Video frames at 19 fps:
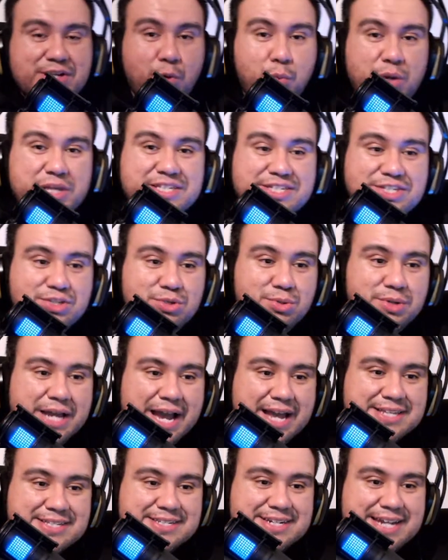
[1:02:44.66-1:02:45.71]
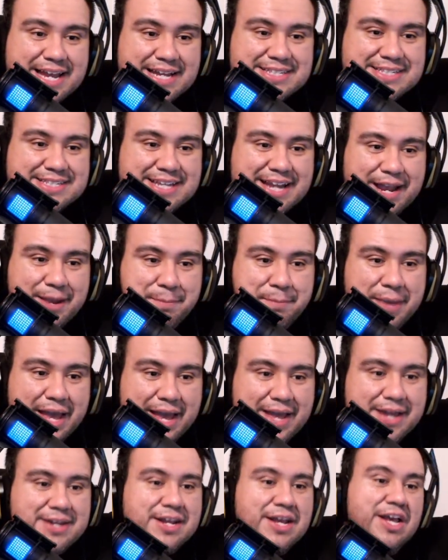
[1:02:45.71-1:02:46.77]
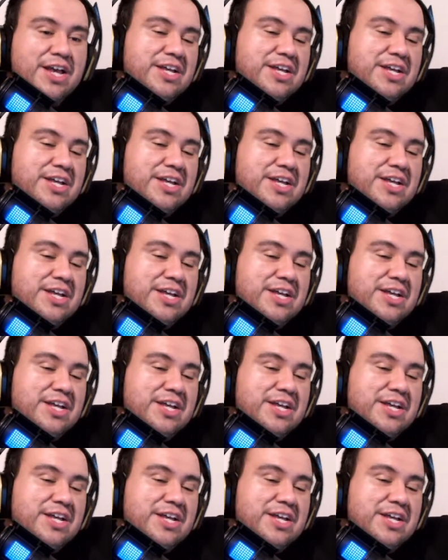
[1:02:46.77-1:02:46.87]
we see you guys next time, man.